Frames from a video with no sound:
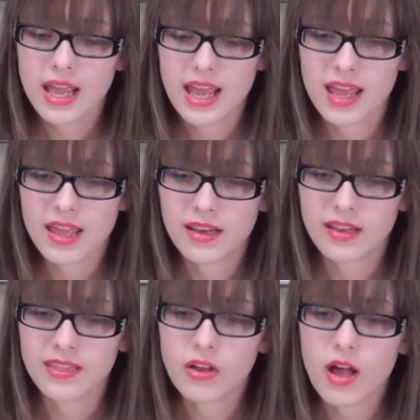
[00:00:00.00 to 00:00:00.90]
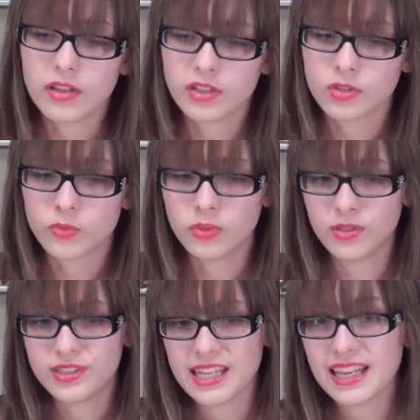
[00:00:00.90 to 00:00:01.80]
and the colors will
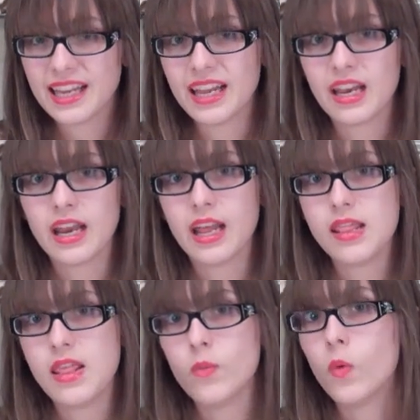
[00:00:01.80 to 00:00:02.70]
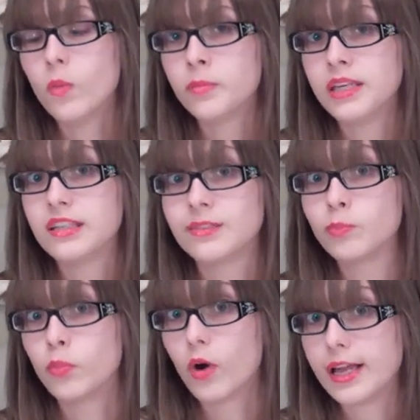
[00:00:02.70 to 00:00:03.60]
sink in and they won't be as
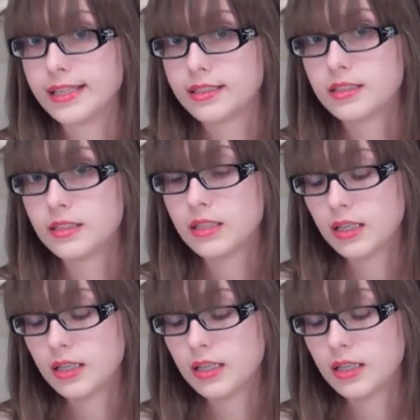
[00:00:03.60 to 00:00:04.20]
bright.